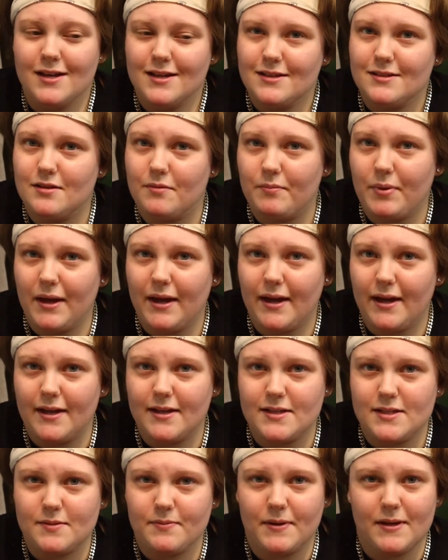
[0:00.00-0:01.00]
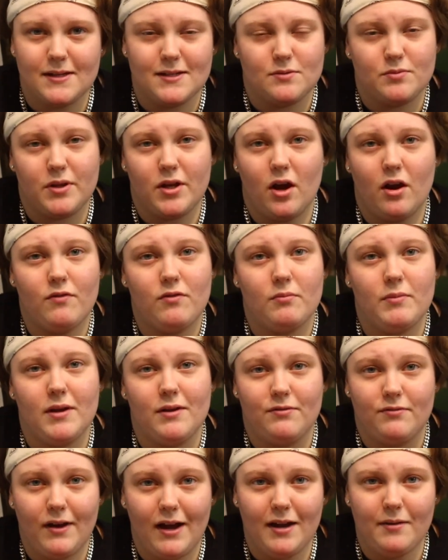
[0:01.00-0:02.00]
Some pants, because it's really hard for me
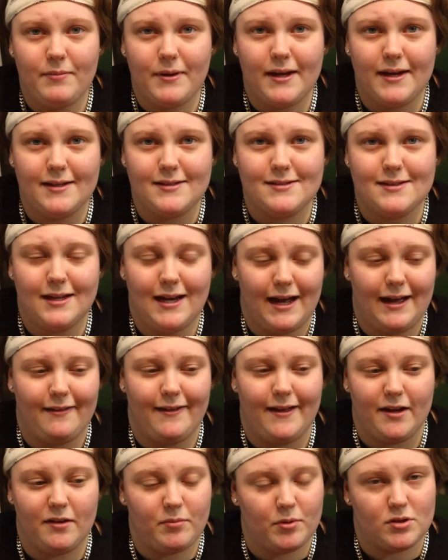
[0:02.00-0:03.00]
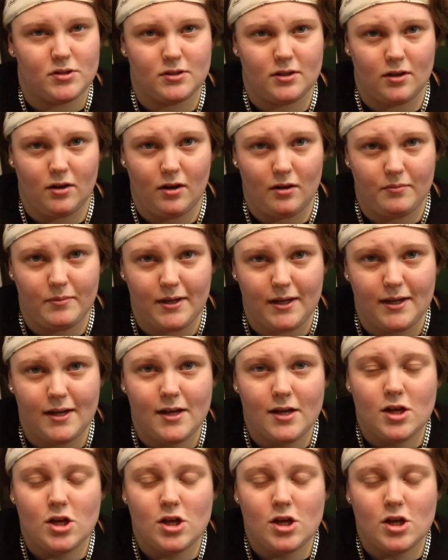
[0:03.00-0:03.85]
to find pants that I like personally on me.